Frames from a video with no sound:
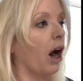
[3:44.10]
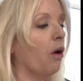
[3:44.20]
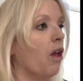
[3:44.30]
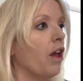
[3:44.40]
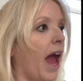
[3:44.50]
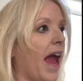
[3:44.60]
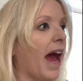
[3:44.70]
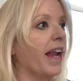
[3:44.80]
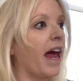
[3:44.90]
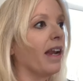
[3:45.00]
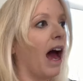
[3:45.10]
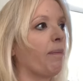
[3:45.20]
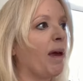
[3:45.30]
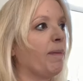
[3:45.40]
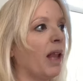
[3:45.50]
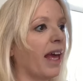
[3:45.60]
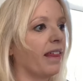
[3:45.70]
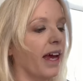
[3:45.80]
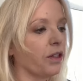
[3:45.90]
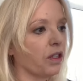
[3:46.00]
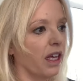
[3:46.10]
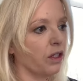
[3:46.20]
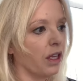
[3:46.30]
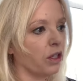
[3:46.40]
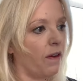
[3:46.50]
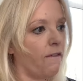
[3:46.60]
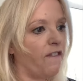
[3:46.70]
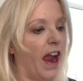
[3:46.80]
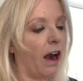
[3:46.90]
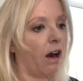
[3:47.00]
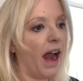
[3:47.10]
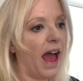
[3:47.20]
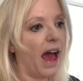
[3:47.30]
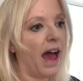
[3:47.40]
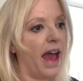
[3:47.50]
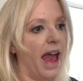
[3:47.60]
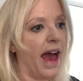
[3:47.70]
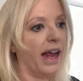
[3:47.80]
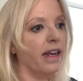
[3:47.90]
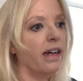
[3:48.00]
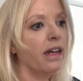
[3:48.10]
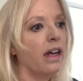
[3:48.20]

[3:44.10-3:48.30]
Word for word: know, and, and now people like this, this, this fair at